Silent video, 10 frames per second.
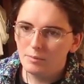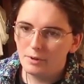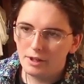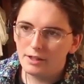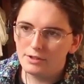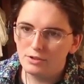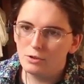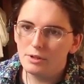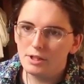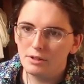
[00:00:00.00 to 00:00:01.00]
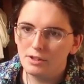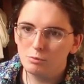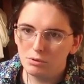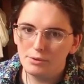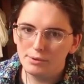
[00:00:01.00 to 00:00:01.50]
But not storing your
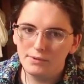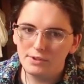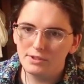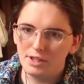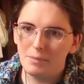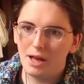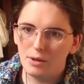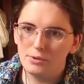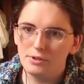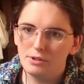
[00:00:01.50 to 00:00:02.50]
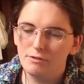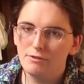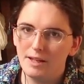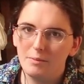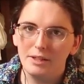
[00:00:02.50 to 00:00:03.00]
explosives in the same house that your
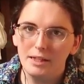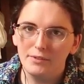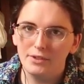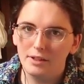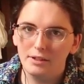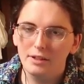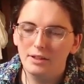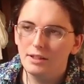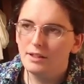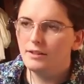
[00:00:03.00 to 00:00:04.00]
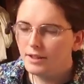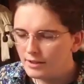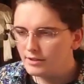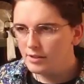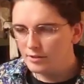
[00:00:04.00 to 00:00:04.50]
family lives in.
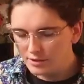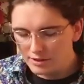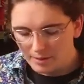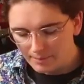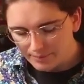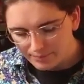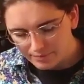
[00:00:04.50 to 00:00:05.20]
That sounds dumb.